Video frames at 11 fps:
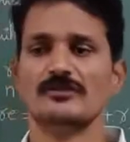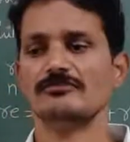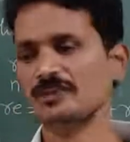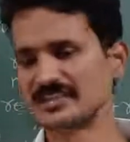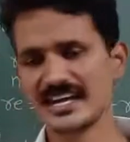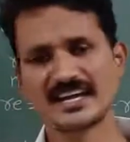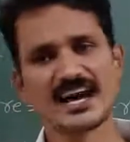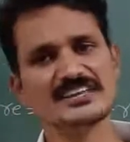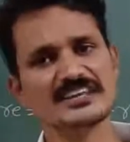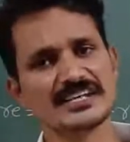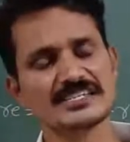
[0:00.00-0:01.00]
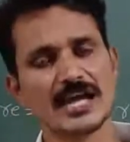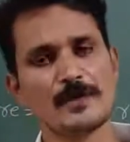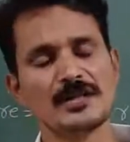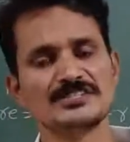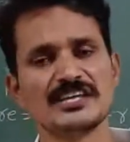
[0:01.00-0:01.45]
We'll take another
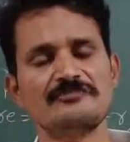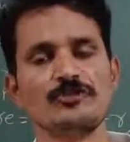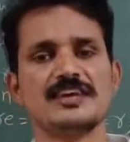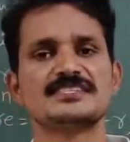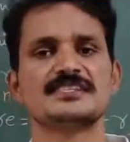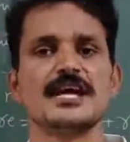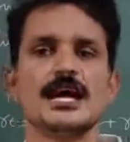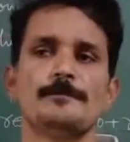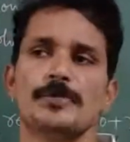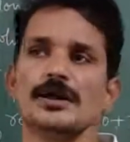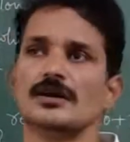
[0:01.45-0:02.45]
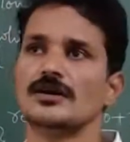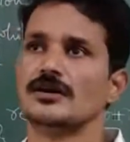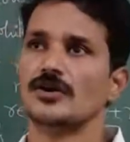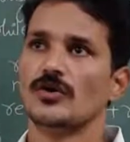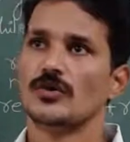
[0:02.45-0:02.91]
example. Say for
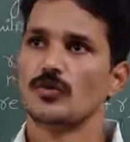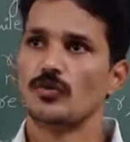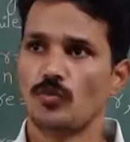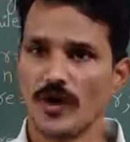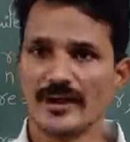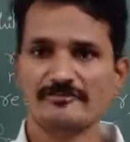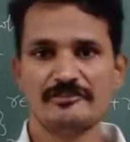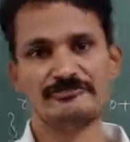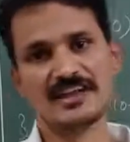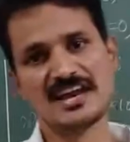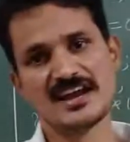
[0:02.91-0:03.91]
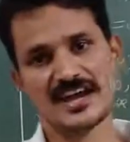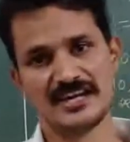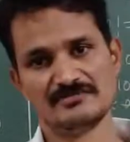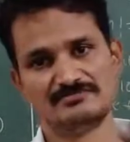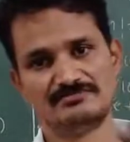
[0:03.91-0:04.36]
example
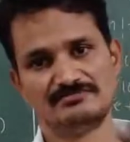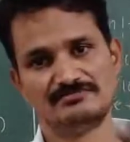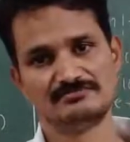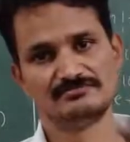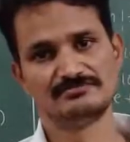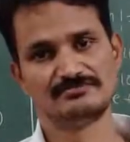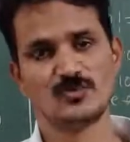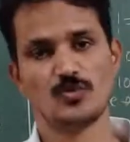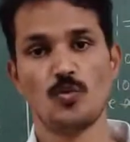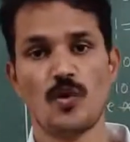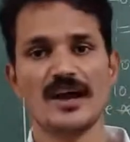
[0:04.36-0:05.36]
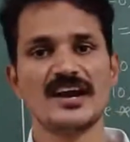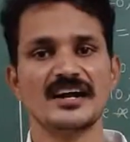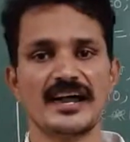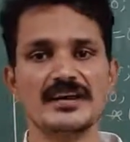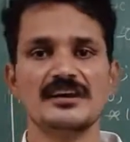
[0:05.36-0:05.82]
159.
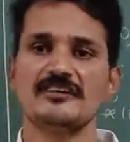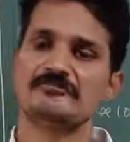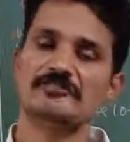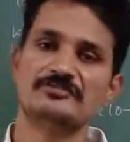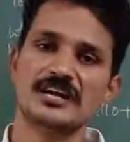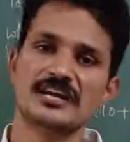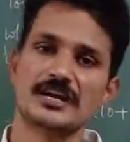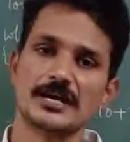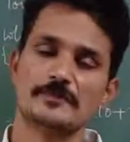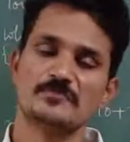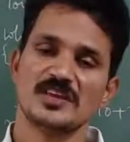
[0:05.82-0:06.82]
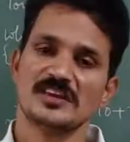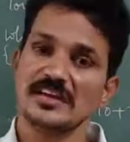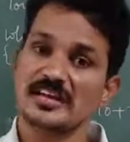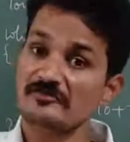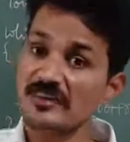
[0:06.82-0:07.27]
159.
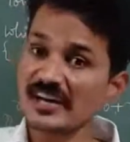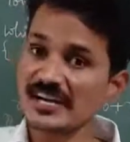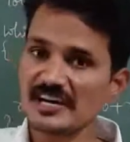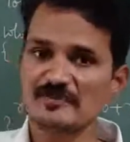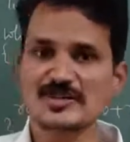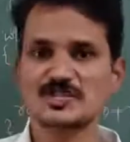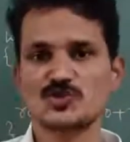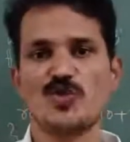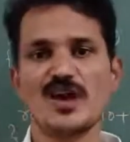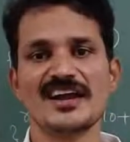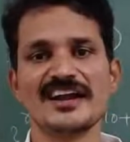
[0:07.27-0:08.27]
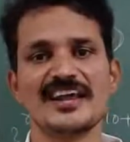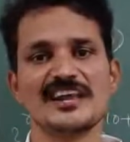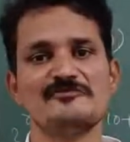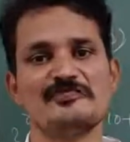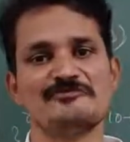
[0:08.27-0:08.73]
If I reverse
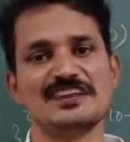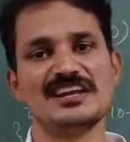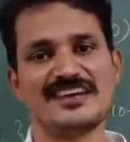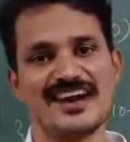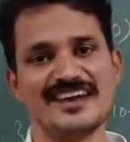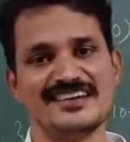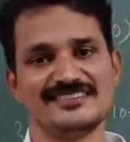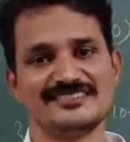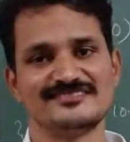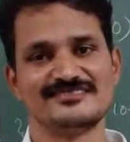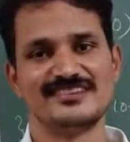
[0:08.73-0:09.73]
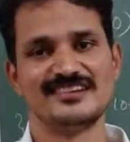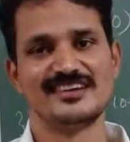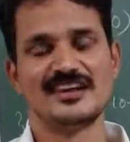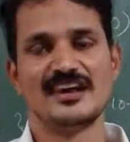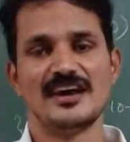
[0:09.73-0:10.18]
159,
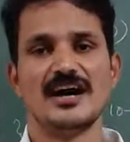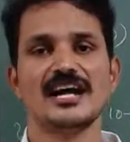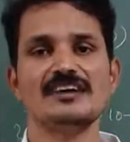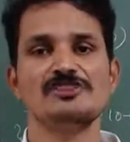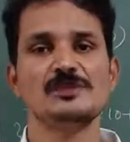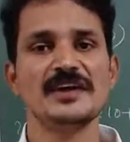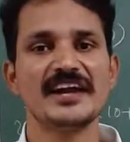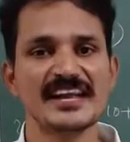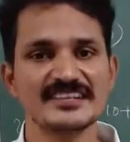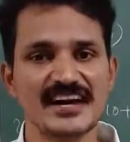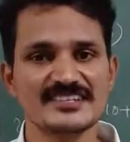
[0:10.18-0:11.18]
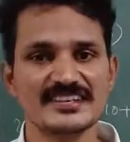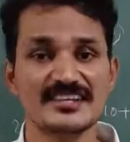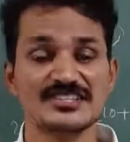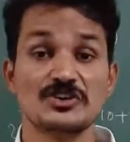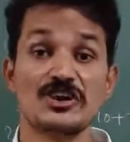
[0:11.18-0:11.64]
I will be getting the answer
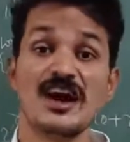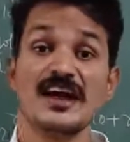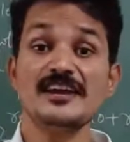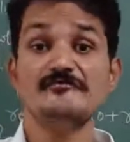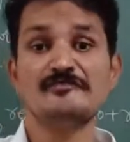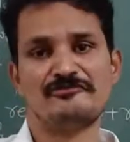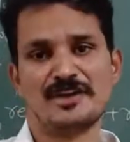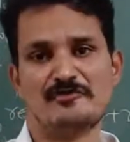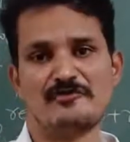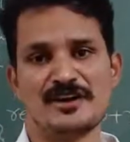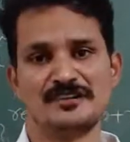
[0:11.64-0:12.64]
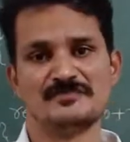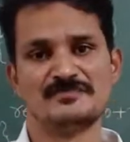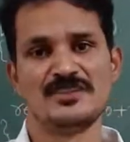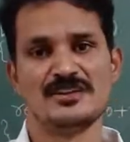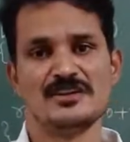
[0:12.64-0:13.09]
as 951.